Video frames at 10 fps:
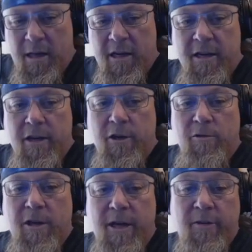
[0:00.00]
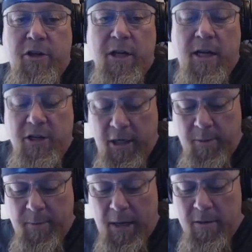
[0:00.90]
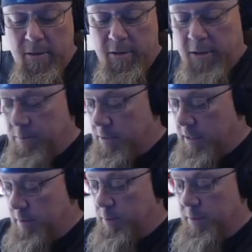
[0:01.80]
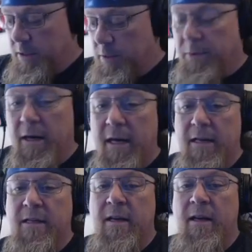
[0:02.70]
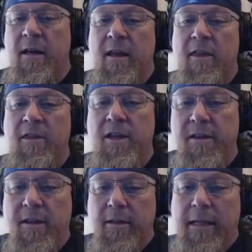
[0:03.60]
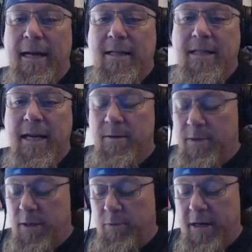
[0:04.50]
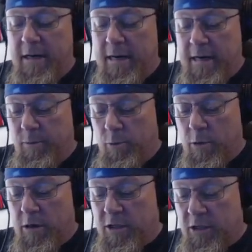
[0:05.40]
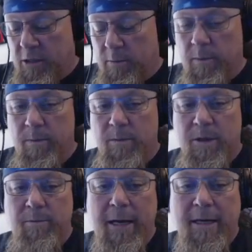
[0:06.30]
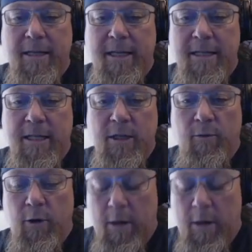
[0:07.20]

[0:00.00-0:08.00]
you know, give it a shot. Check them out. Sometimes you'll be surprised. Then the last items that we got were some Mexican silver. I